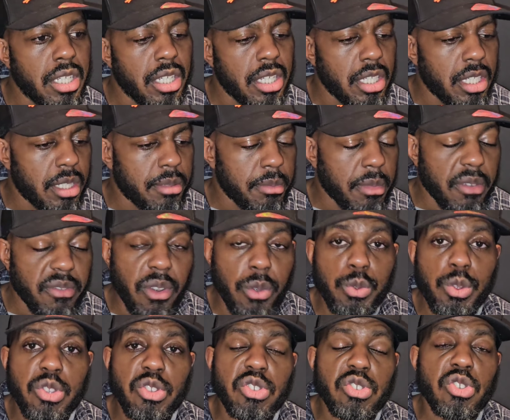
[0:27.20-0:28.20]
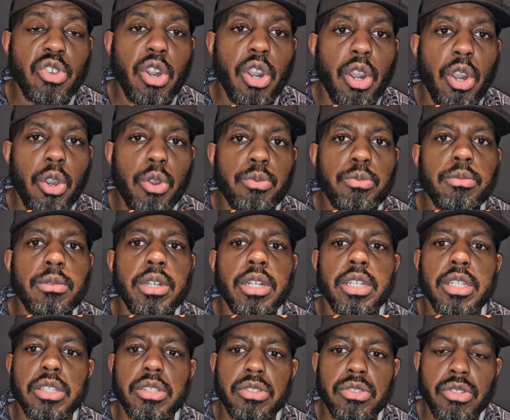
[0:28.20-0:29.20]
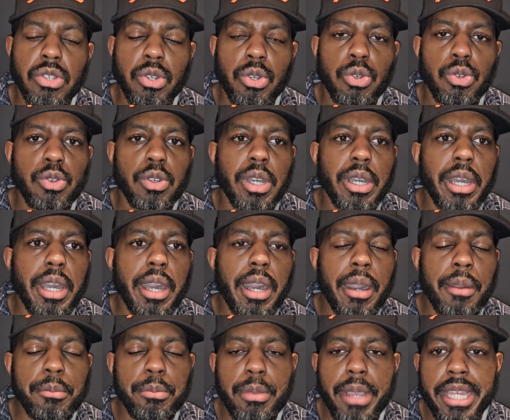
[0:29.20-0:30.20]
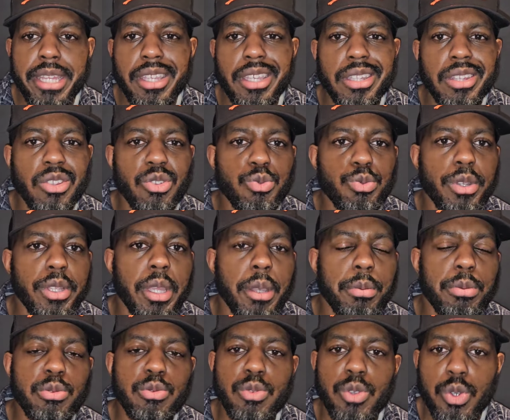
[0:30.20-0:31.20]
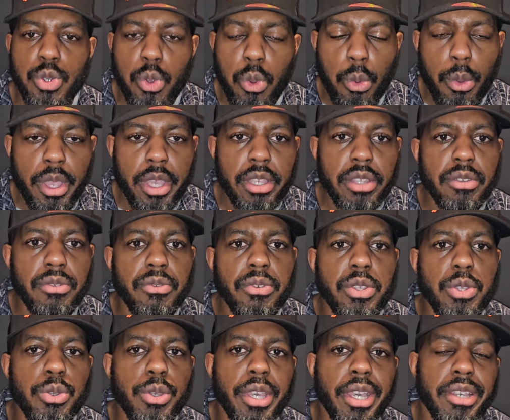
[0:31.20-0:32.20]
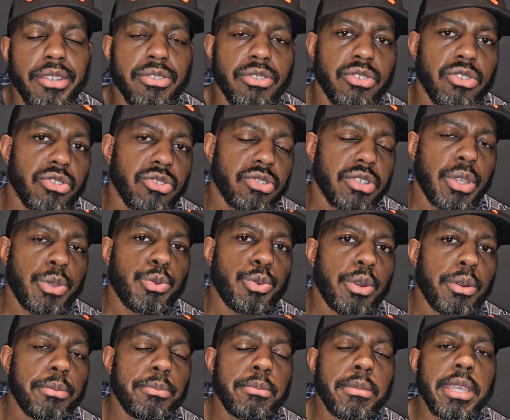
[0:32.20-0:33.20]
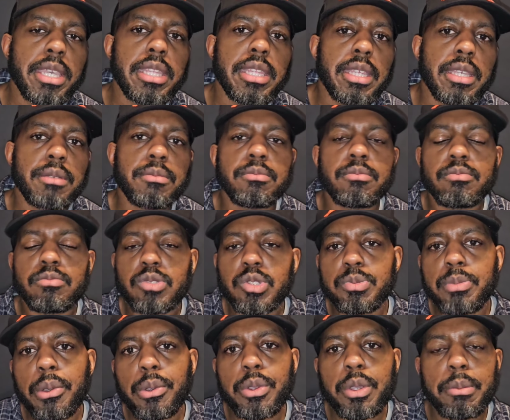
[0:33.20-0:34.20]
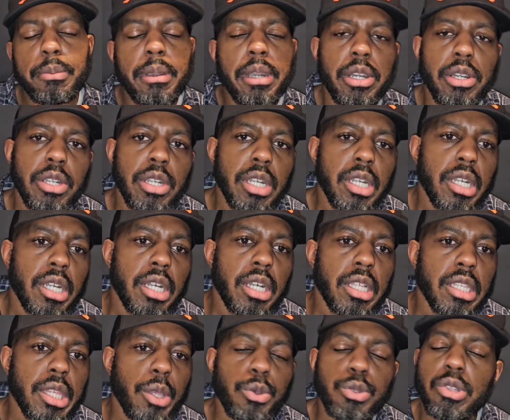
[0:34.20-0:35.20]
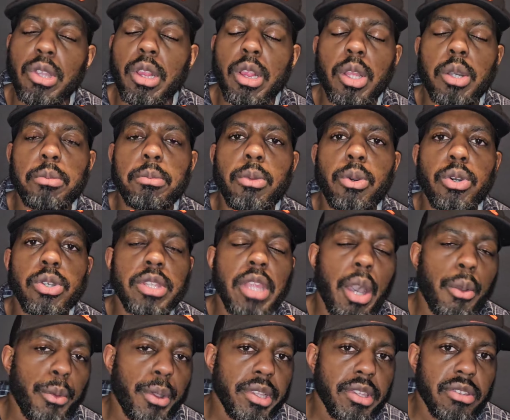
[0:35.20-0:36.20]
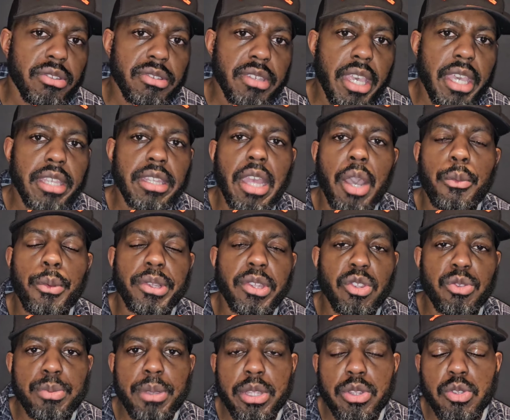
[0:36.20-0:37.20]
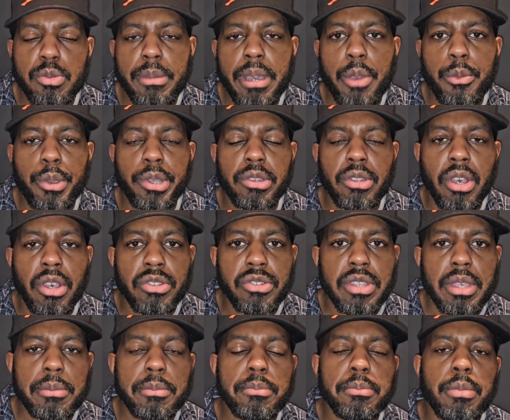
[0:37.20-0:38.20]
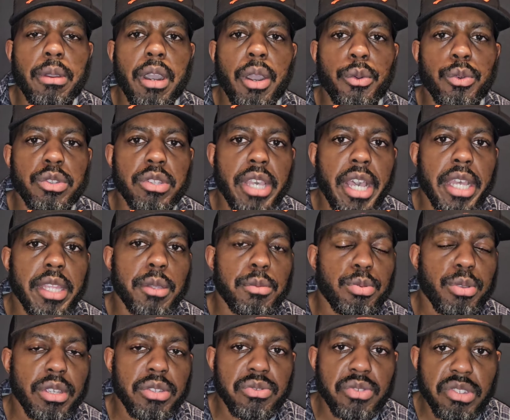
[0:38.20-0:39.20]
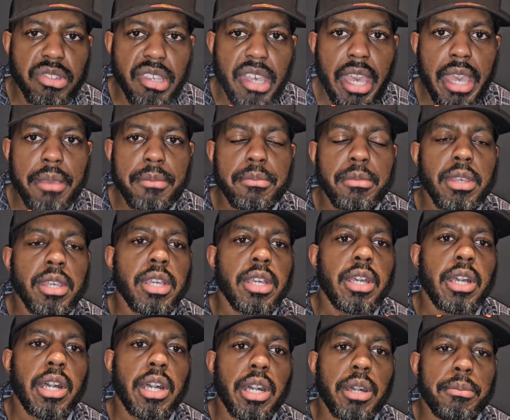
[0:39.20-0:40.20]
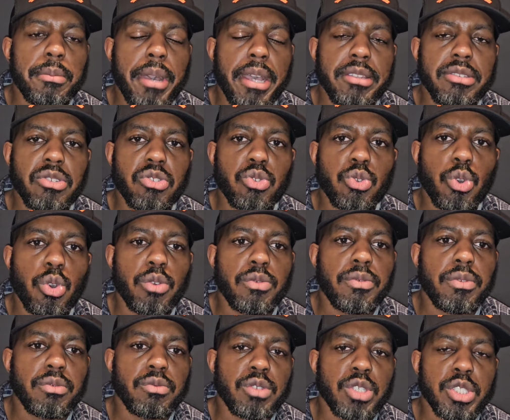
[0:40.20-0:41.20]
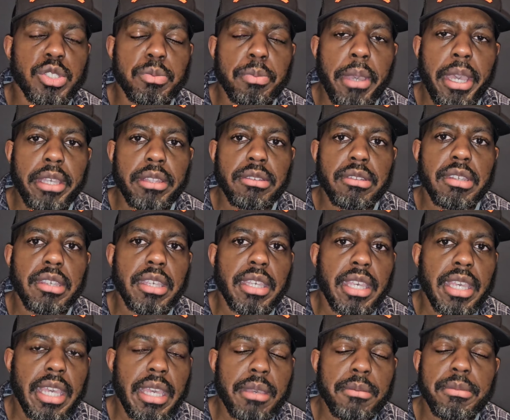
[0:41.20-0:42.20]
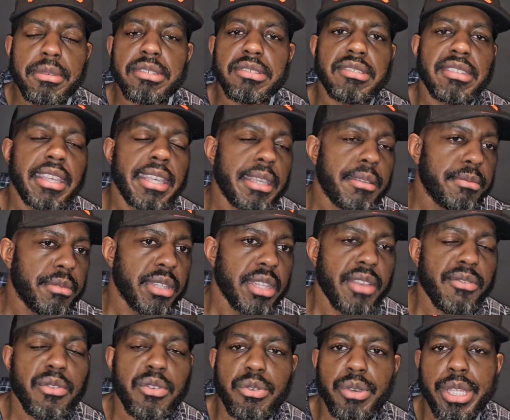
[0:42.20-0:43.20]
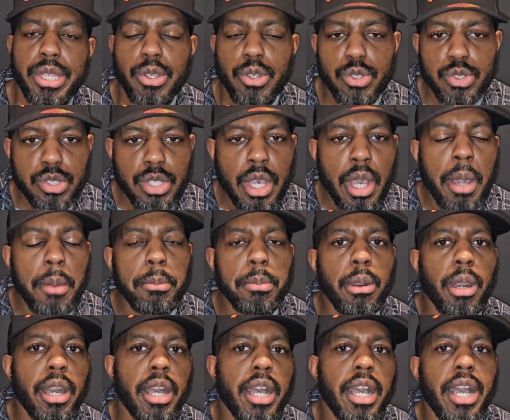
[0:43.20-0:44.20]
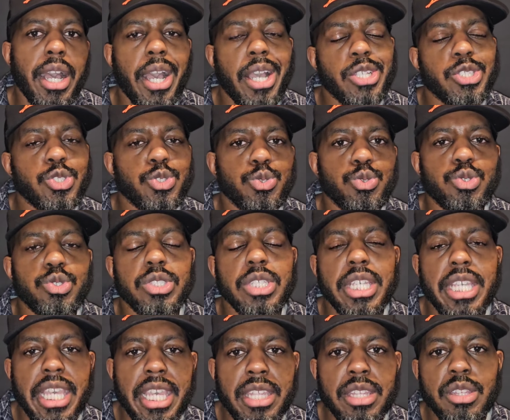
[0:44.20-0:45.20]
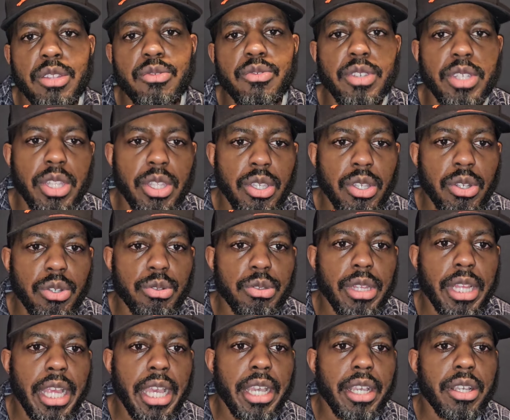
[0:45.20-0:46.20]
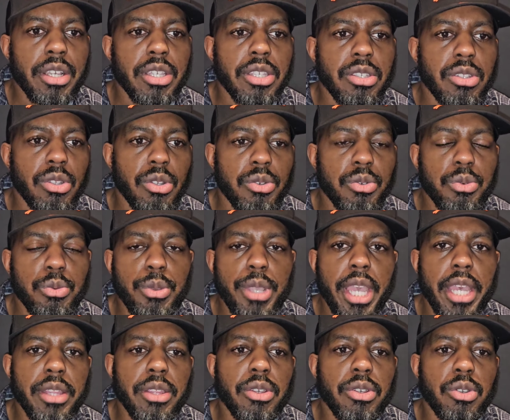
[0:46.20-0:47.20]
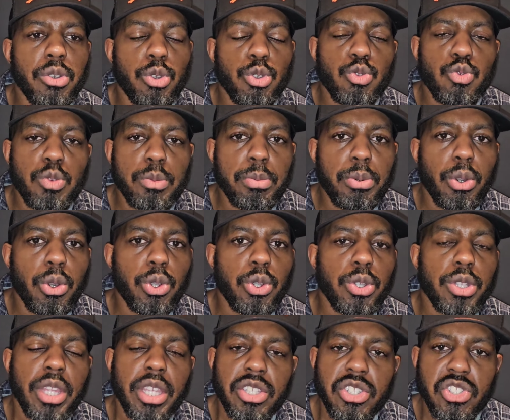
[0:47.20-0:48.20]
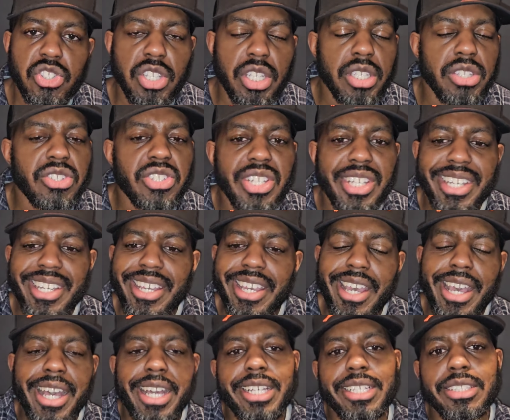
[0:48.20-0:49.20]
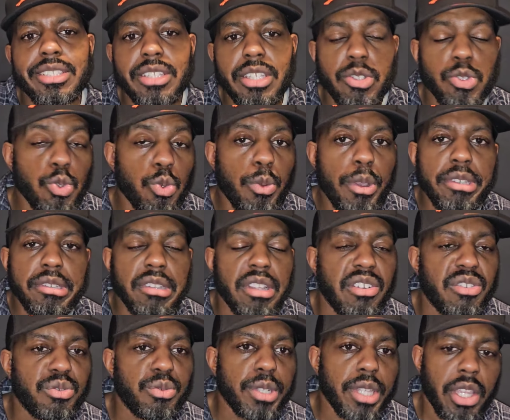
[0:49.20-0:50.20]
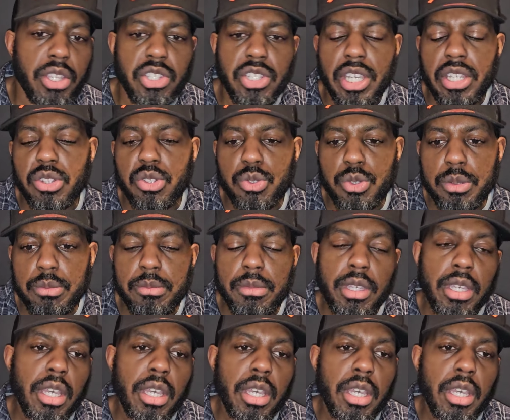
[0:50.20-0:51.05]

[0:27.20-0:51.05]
I've only just got home, so I'm editing this one up real quick for you guys to just see what me and him spoke about. There was a lot more that I wanted to say, that I wanted to speak to him about, wanted to ask him, but I was kind of pressed for time. Had to sort of respect him, his team, and everyone else. But as you'll see in the video, like, you know, we had a good rapport, good exchange, and it's always love when I chat to him.